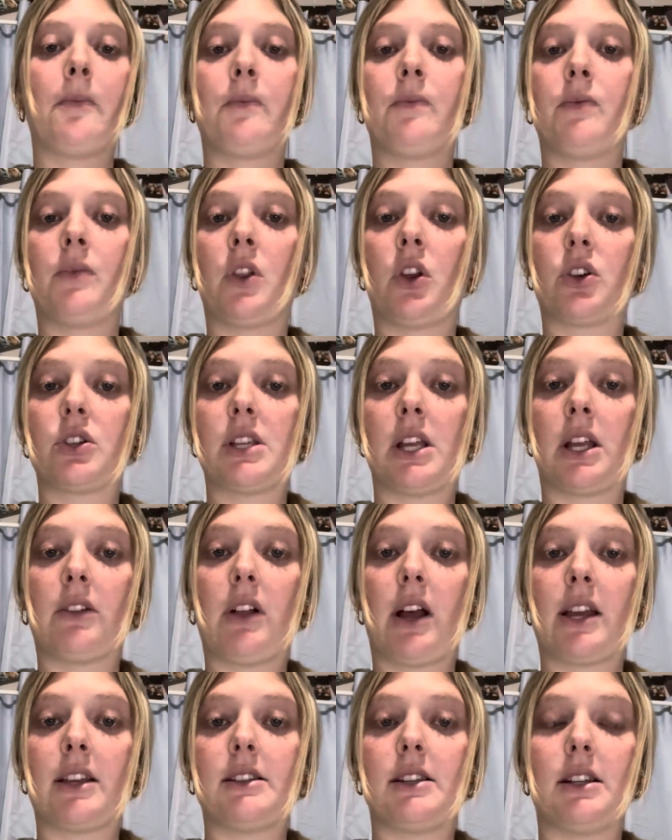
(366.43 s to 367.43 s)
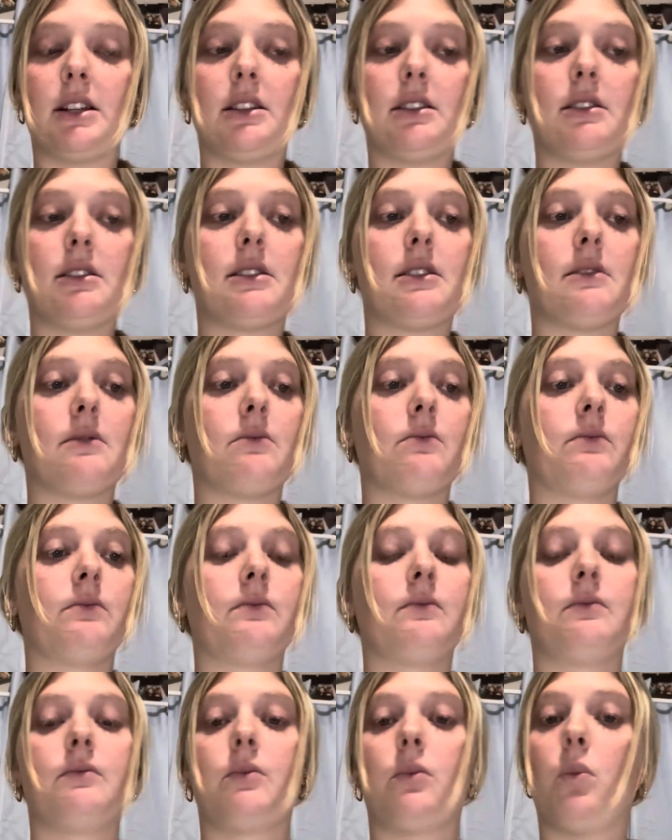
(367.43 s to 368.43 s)
nursing license,
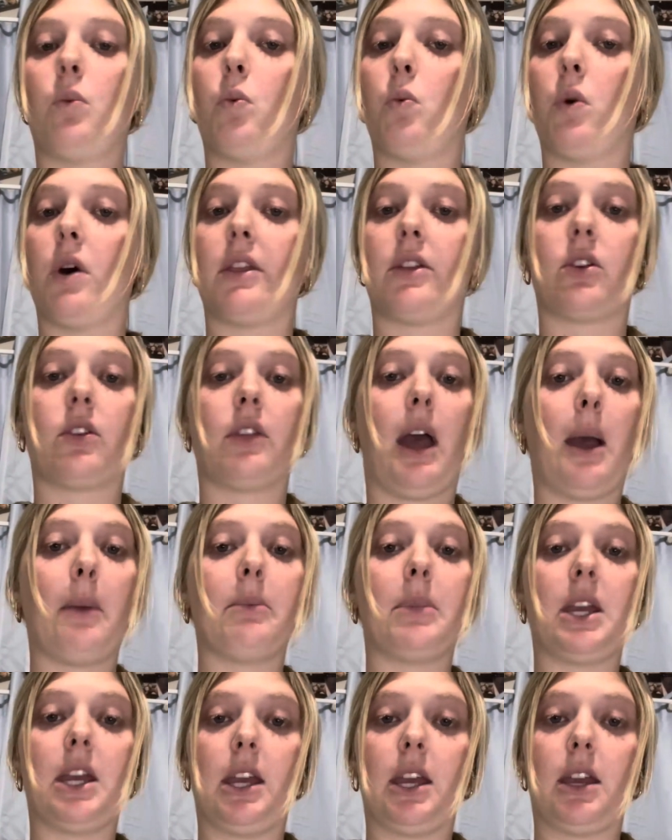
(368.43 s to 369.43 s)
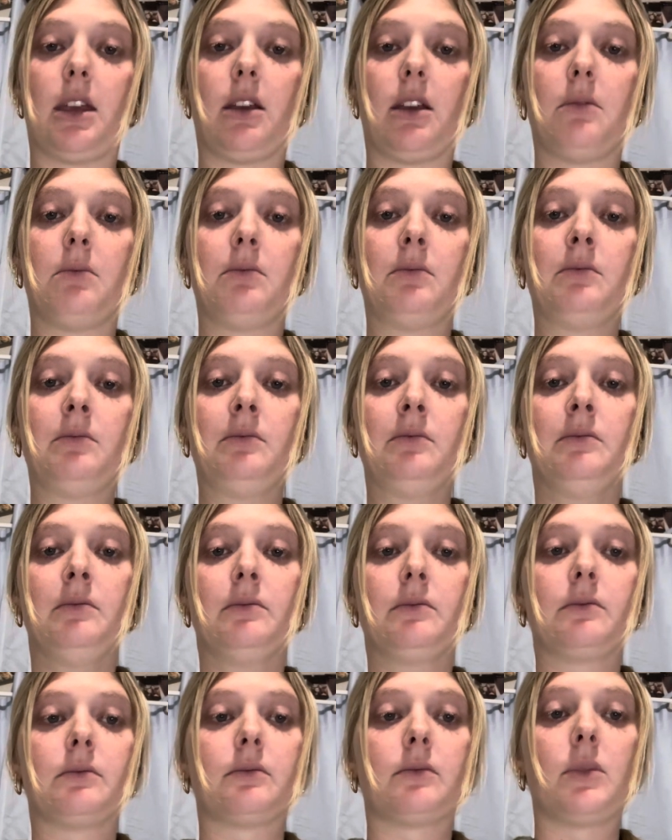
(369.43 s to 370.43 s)
whether that be,
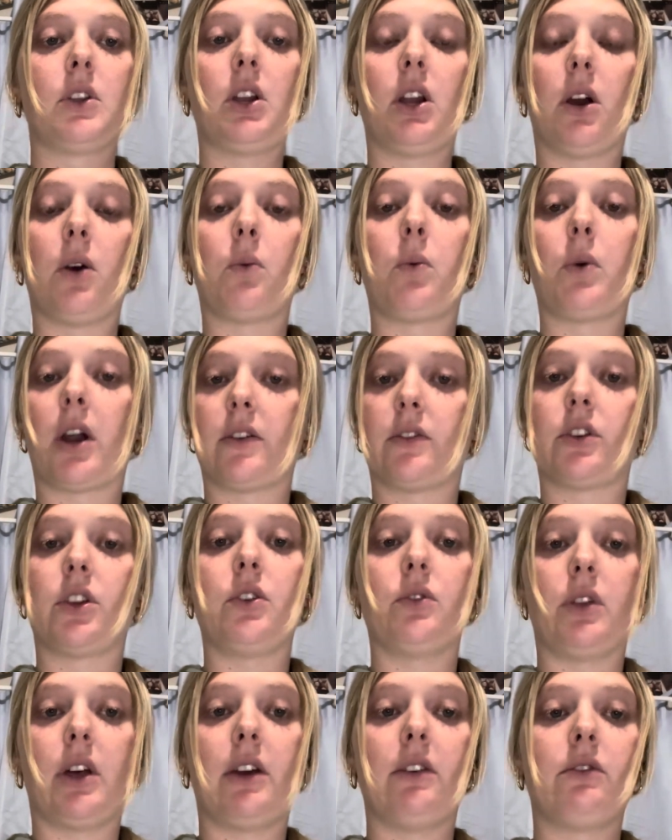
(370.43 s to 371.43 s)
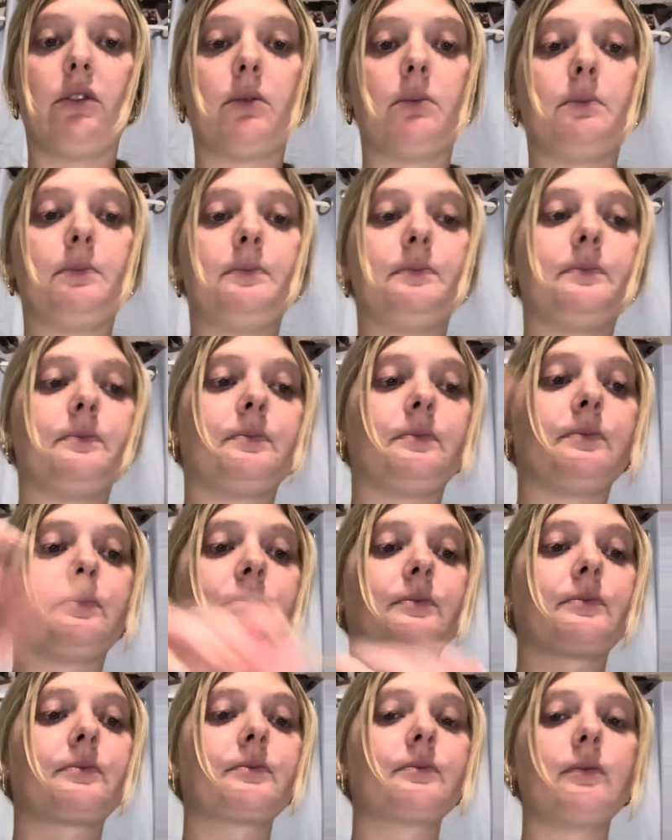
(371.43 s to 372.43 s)
wherever you live.
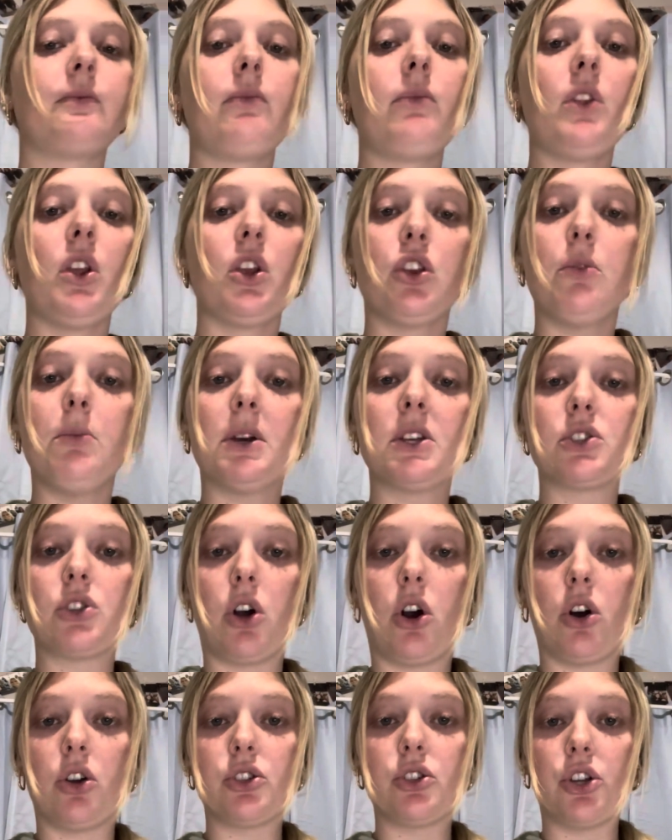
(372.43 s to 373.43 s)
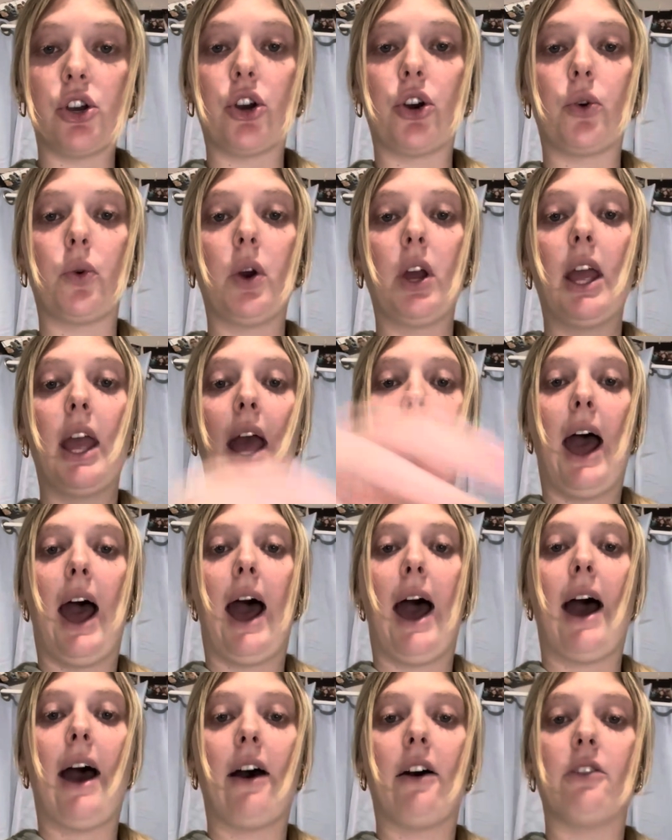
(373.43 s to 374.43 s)
You must also
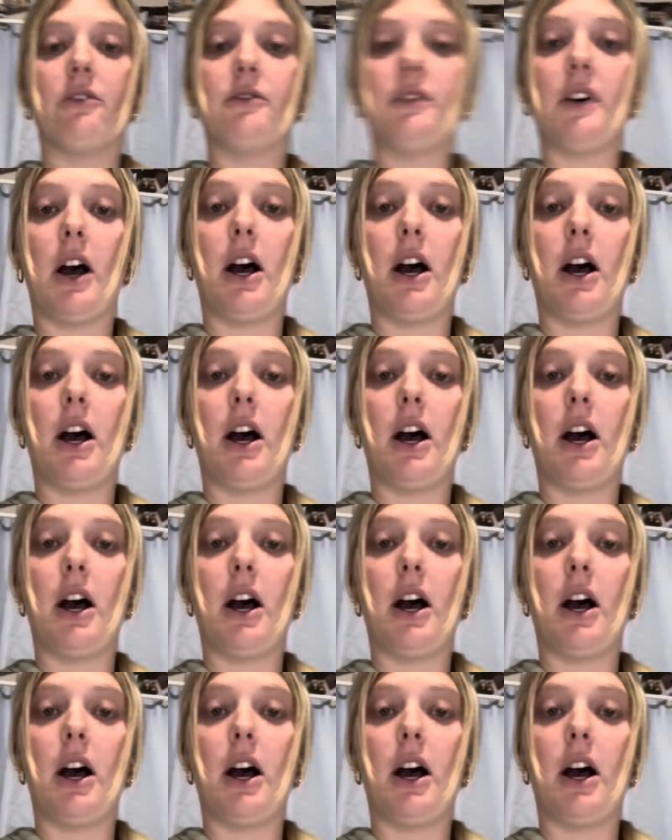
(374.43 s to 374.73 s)
have,